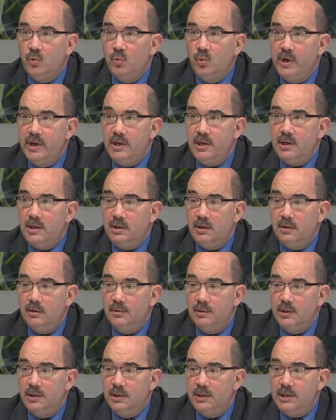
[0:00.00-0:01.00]

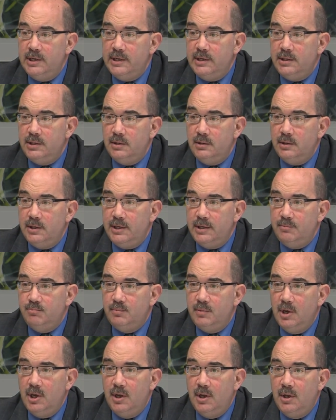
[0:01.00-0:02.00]
He
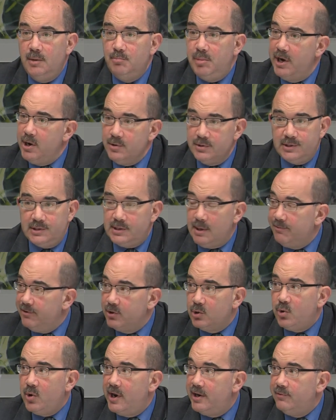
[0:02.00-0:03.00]
bears some of
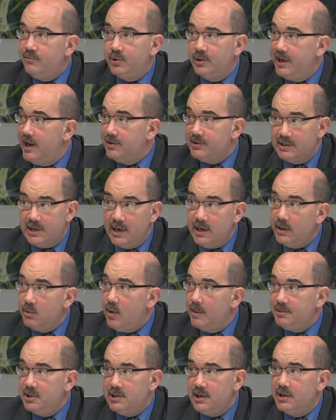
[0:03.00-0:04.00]
the credit for the outstanding
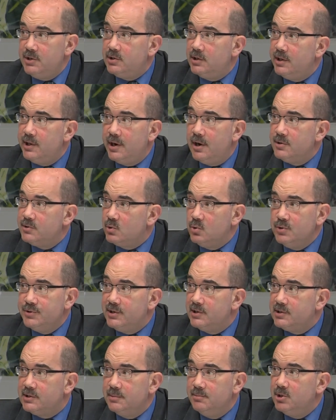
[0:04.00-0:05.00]
reputation that our school
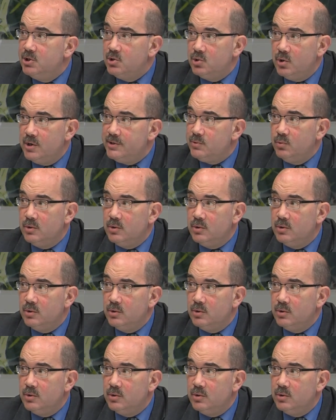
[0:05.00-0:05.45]
system enjoys.